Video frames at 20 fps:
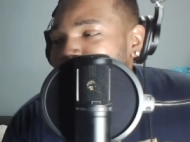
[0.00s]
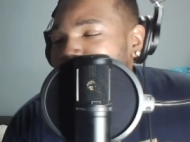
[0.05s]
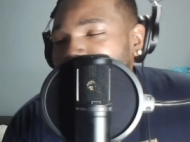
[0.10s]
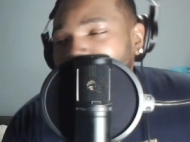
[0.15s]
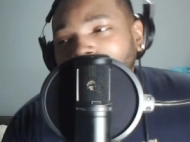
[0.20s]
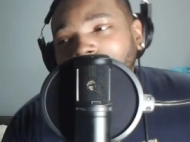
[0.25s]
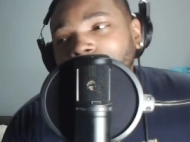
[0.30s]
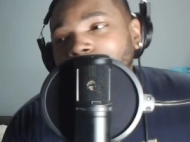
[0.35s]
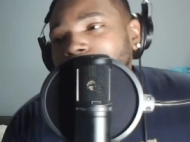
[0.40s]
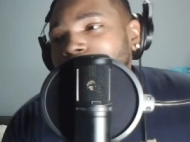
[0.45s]

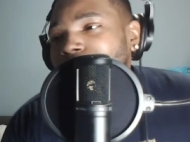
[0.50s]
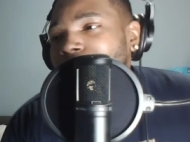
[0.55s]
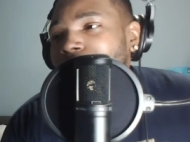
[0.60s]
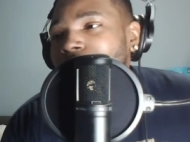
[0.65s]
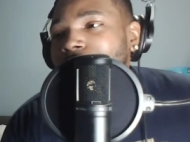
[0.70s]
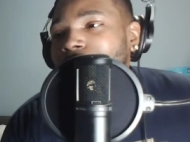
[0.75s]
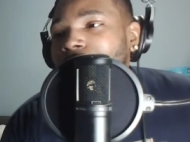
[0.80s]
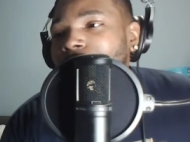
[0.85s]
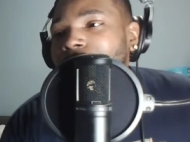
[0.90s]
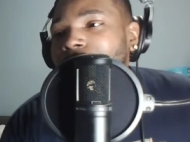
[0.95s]
Let me tell you
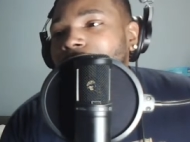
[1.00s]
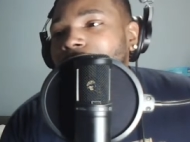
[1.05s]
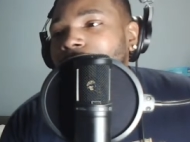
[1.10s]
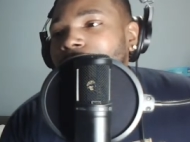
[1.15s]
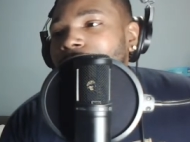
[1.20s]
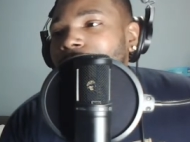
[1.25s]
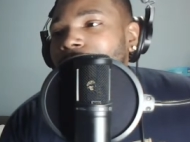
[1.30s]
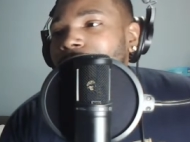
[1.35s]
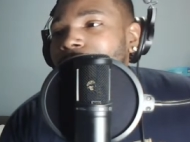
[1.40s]
something now.